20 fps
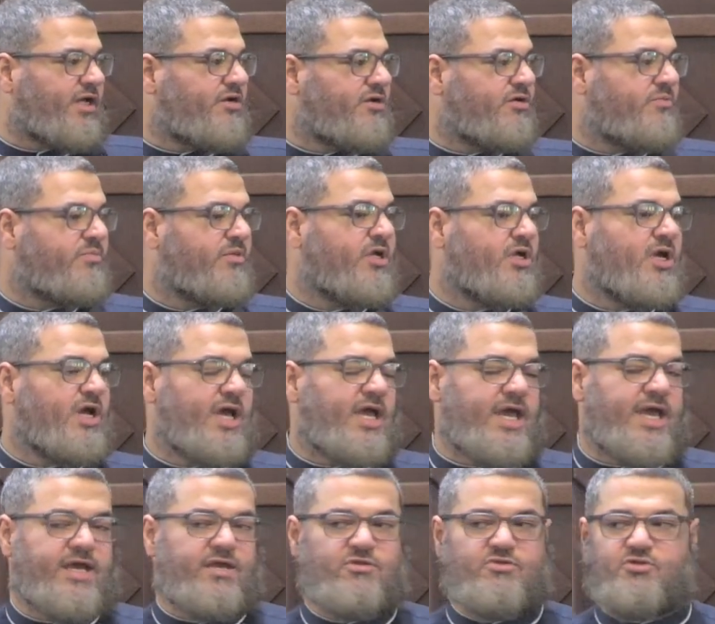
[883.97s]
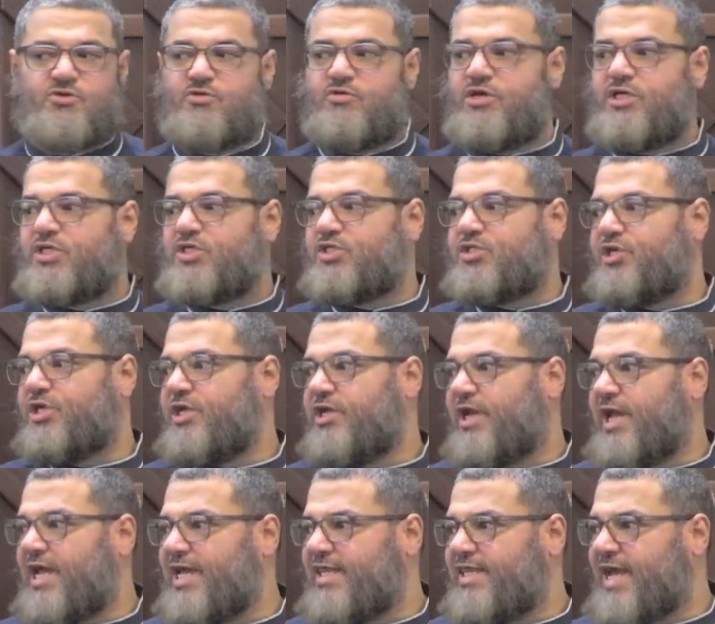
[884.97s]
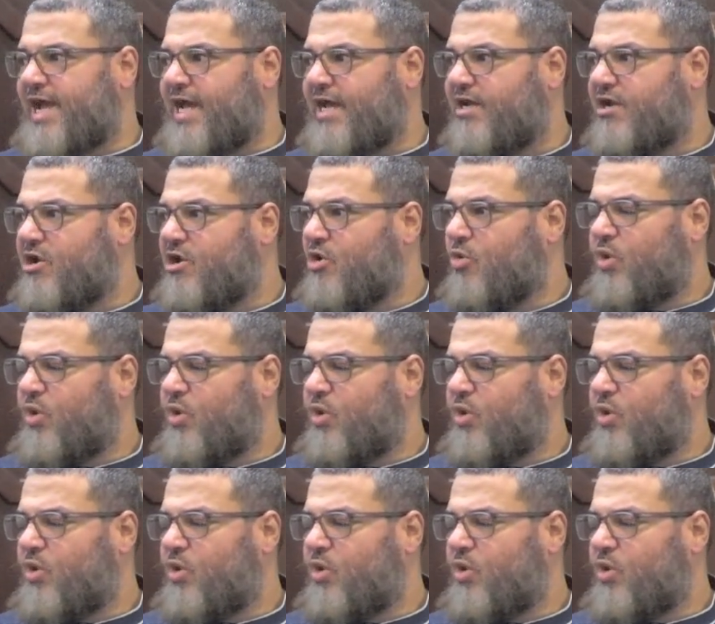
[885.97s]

anhum and through history like that.